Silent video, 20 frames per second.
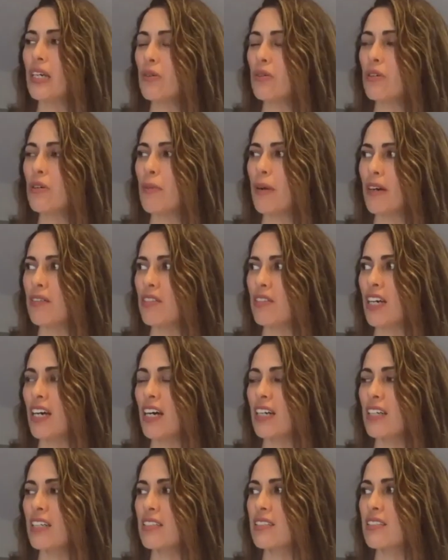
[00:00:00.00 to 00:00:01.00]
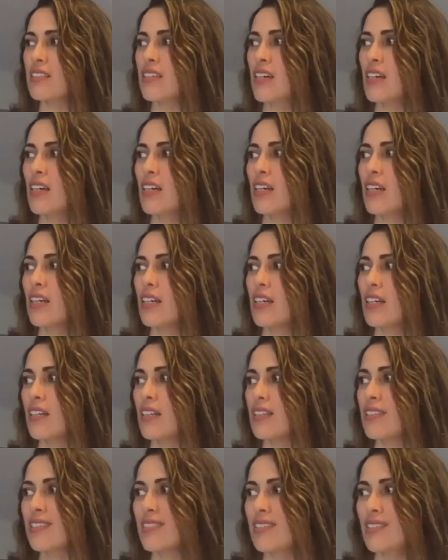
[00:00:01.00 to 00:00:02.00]
about that,
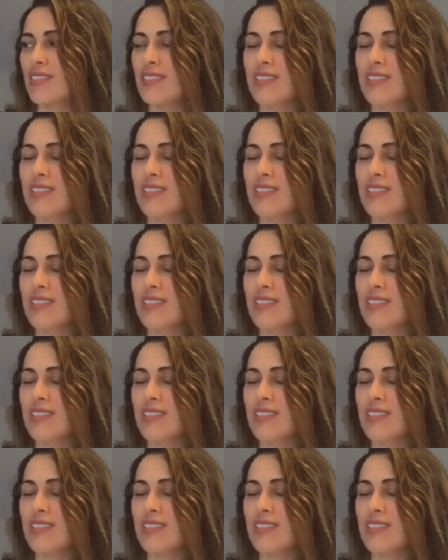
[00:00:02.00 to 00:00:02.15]
it's